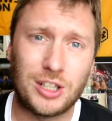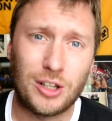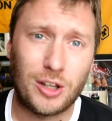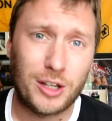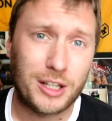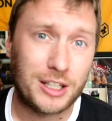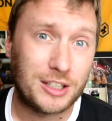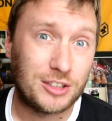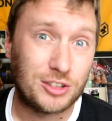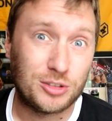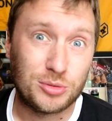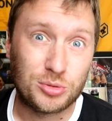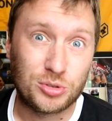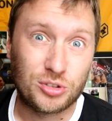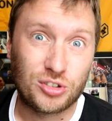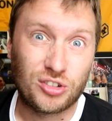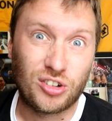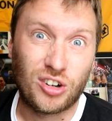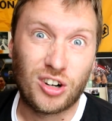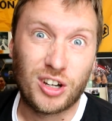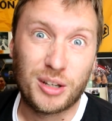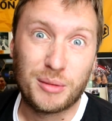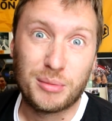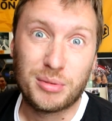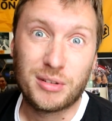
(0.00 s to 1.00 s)
Like and
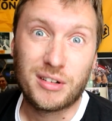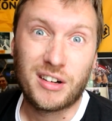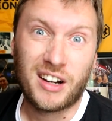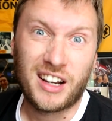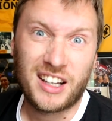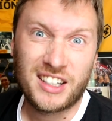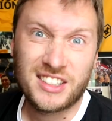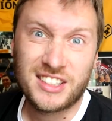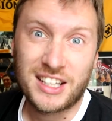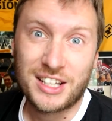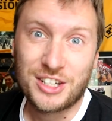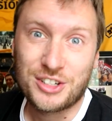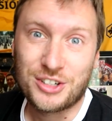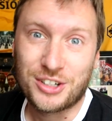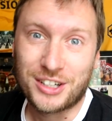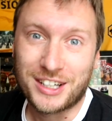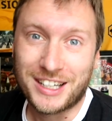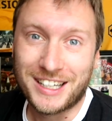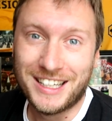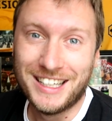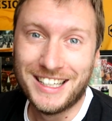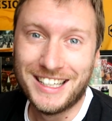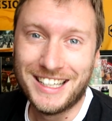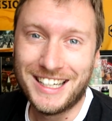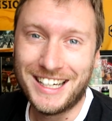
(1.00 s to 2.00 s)
subscribe, et cetera
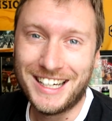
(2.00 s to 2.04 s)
